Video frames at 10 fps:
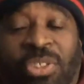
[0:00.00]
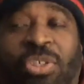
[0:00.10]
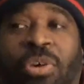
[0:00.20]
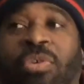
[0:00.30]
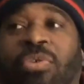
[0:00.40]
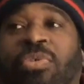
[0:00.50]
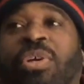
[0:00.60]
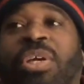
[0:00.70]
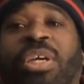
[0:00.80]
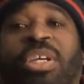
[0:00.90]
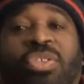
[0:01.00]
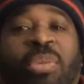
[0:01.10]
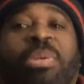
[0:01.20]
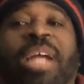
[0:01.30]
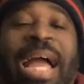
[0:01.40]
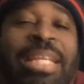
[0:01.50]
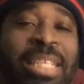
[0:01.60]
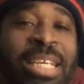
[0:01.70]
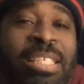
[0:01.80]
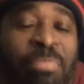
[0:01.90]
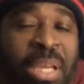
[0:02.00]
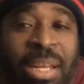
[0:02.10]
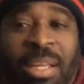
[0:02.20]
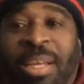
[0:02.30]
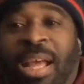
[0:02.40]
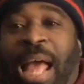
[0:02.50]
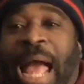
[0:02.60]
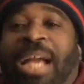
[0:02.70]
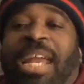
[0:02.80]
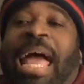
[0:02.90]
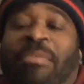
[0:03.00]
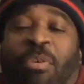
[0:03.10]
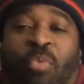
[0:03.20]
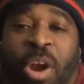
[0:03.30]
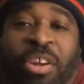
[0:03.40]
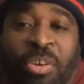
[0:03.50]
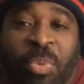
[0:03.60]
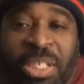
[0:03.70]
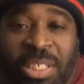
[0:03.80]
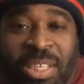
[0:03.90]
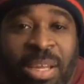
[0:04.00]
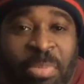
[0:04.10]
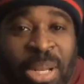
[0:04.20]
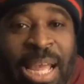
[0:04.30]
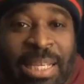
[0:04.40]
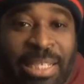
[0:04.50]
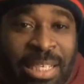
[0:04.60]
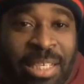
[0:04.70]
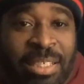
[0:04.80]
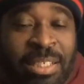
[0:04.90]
So contributing ideas meant I could have a record with a sample idea.